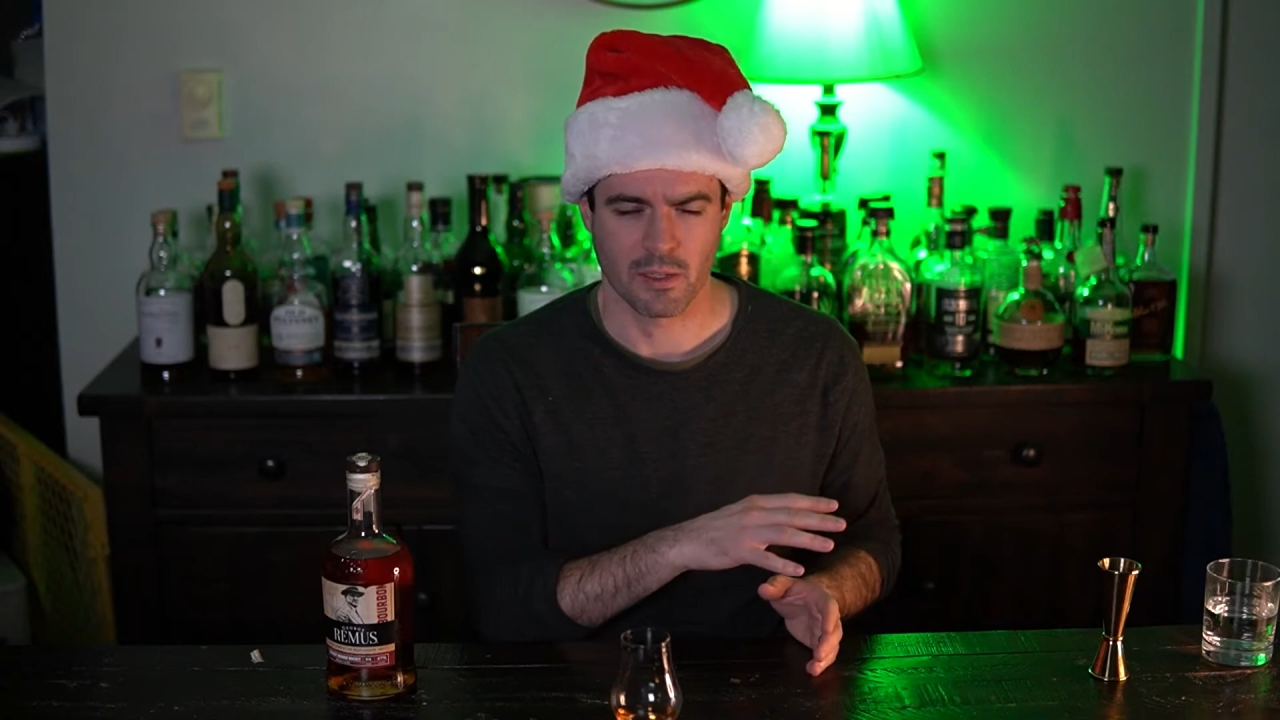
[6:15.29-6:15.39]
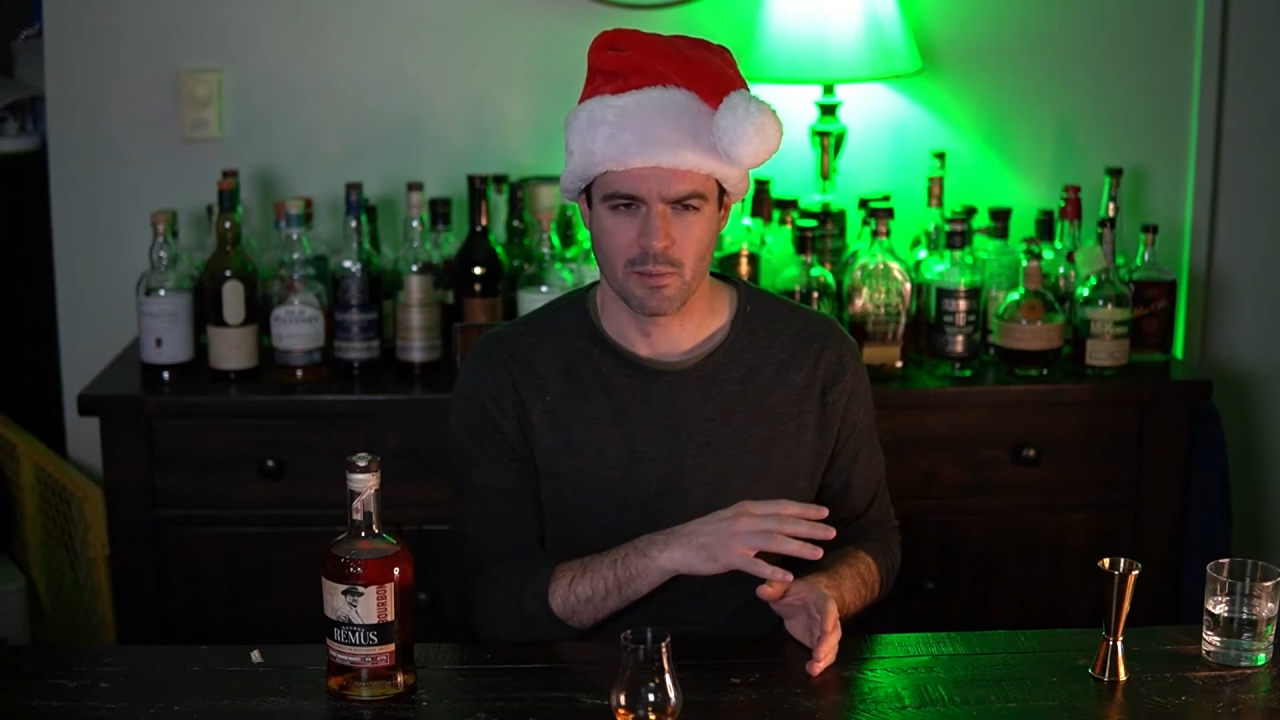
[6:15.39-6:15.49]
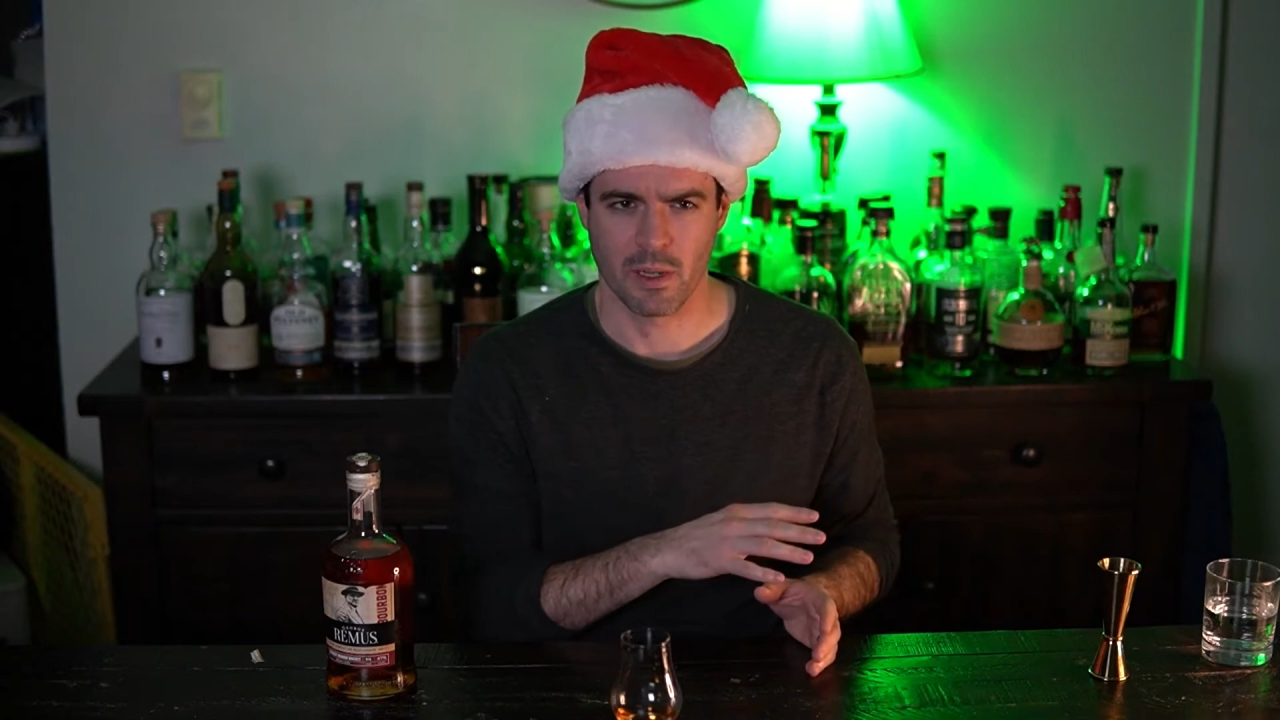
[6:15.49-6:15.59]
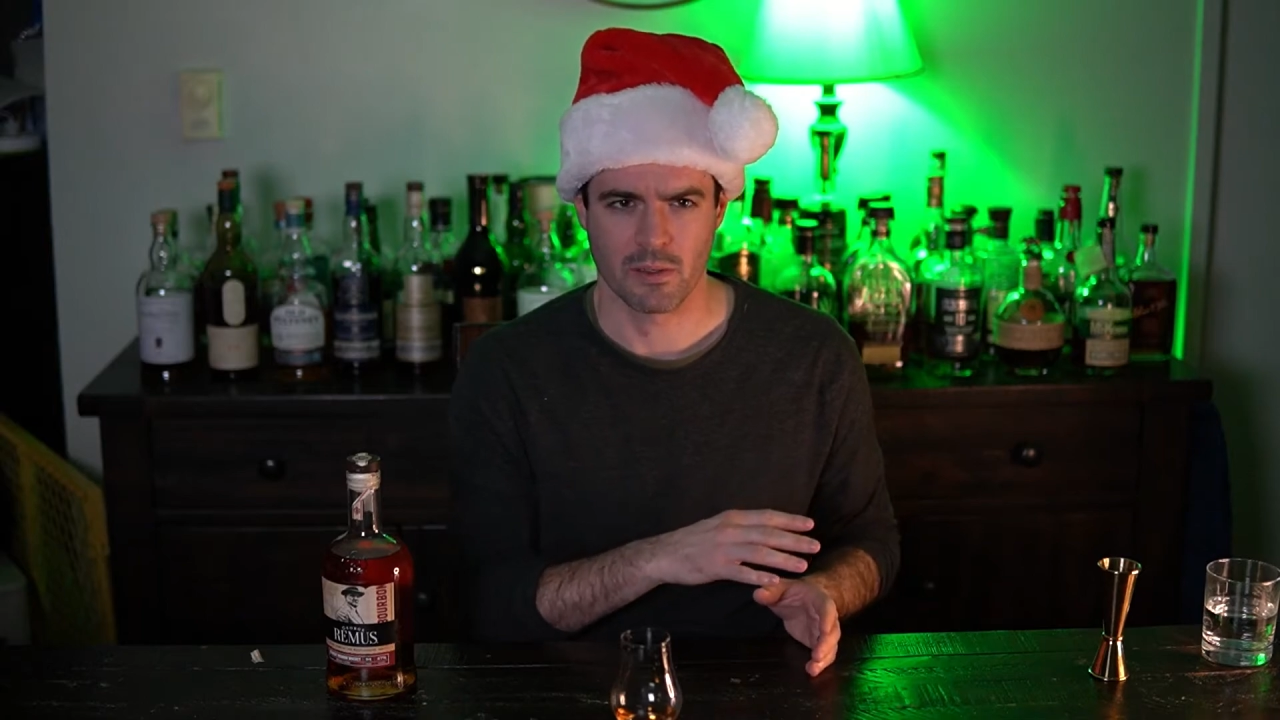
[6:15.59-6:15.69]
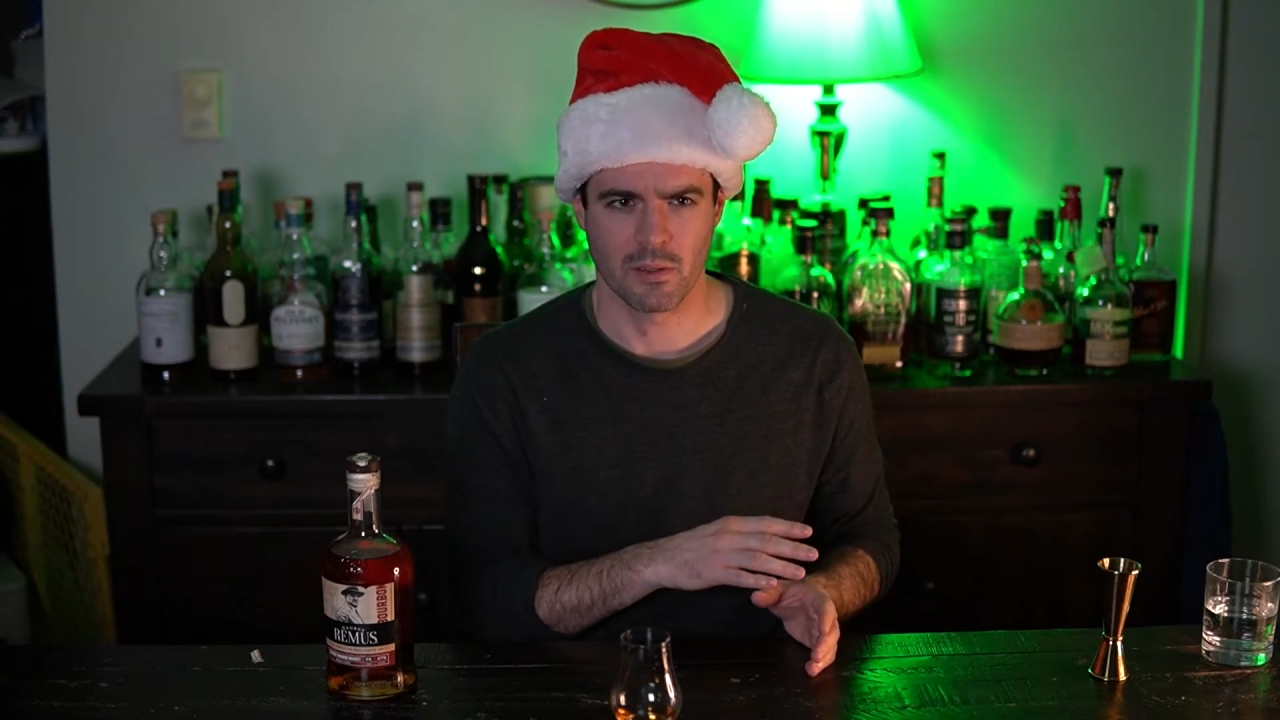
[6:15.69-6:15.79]

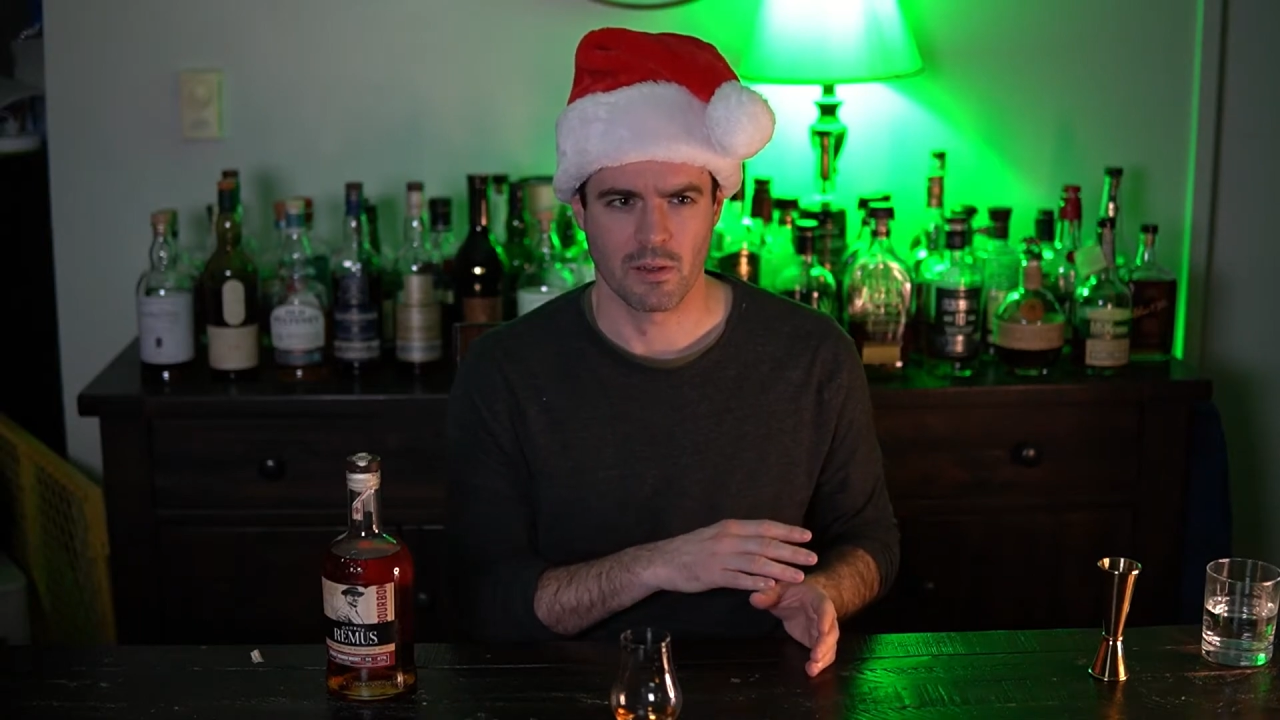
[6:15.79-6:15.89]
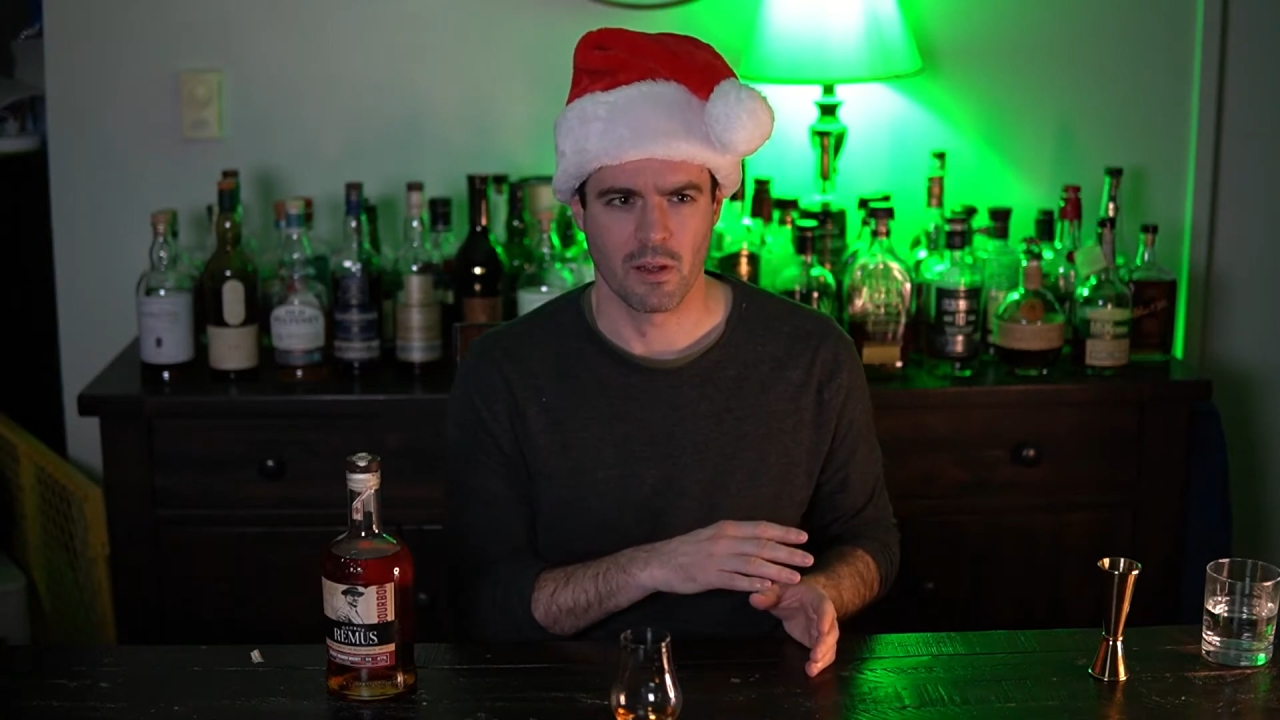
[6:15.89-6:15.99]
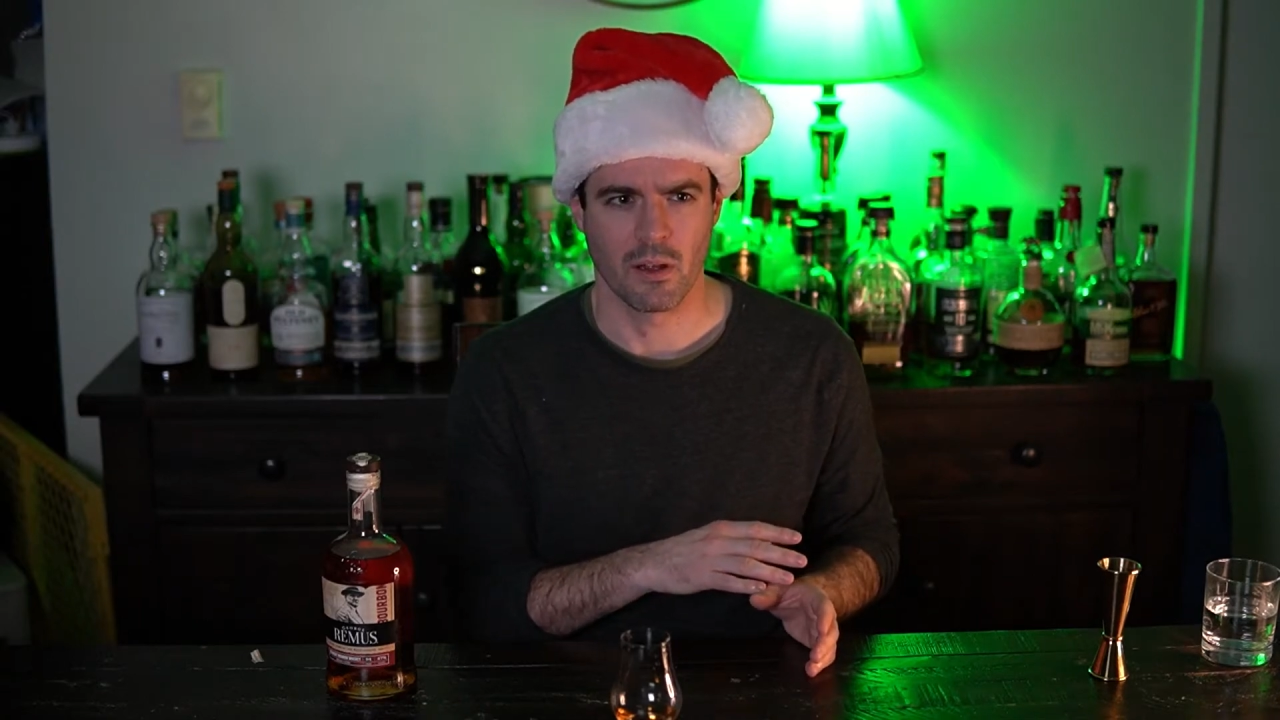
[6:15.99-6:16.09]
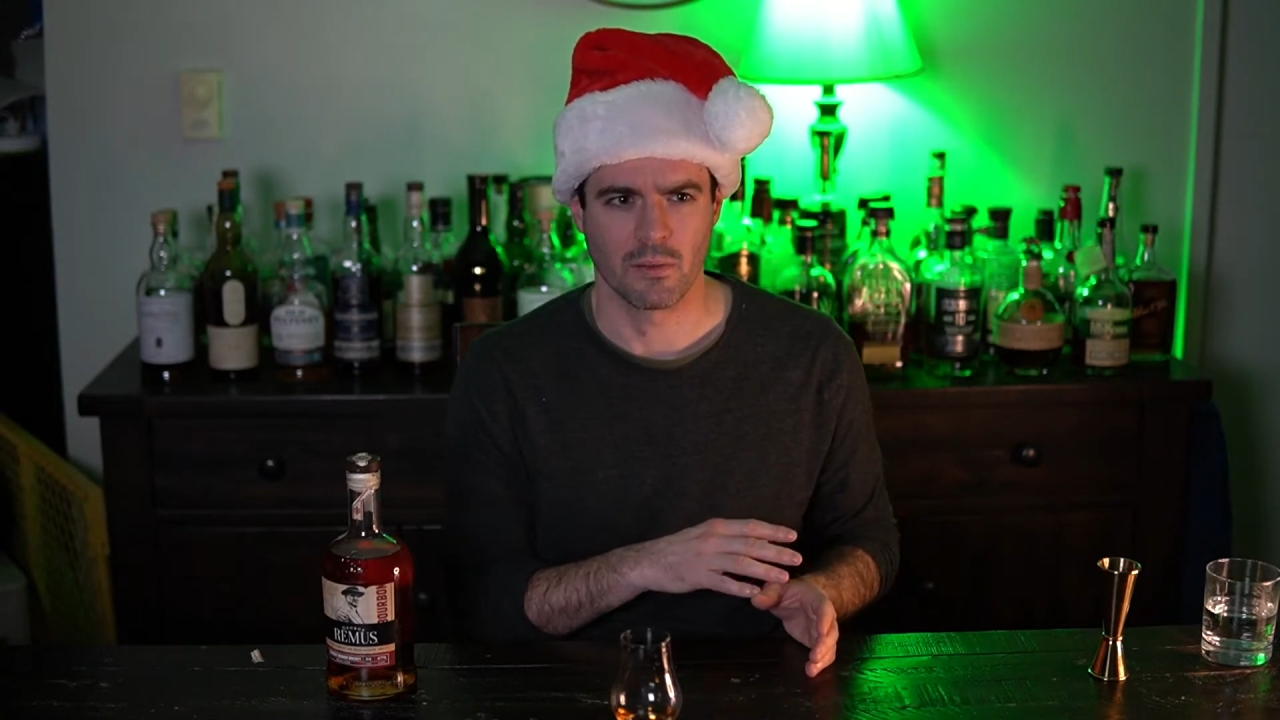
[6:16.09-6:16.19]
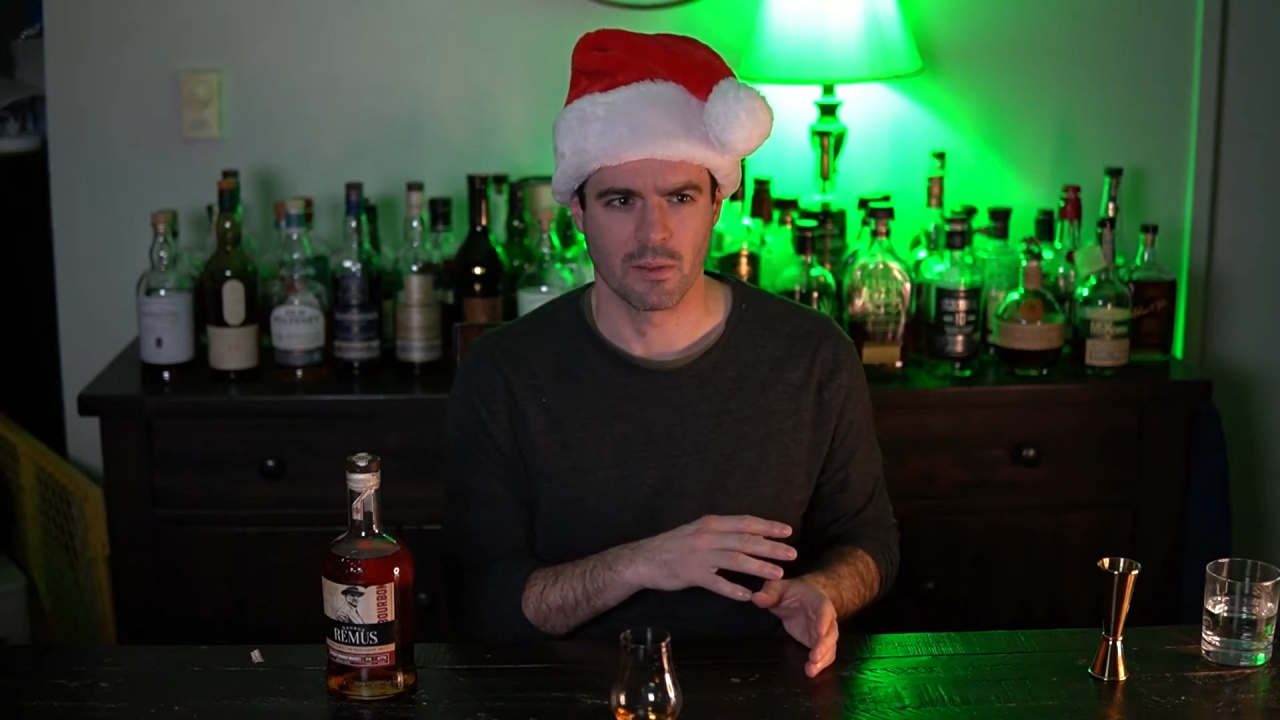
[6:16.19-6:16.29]
spice at
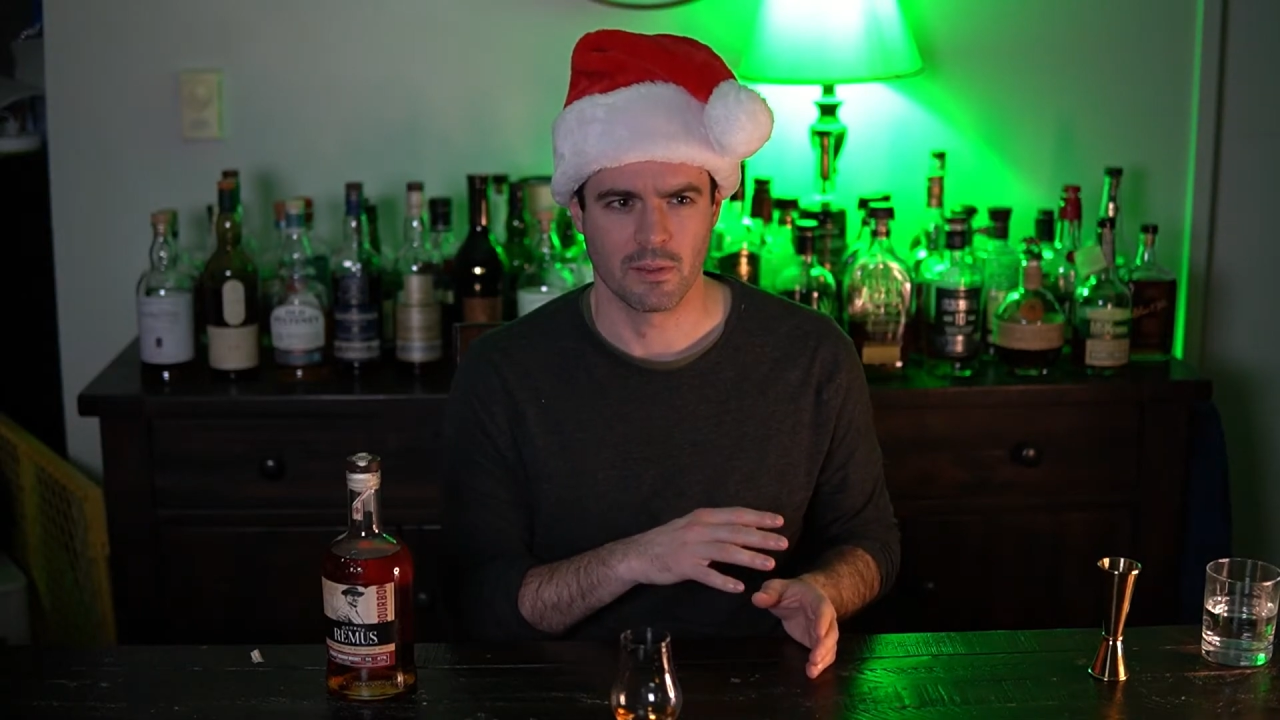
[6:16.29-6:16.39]
all.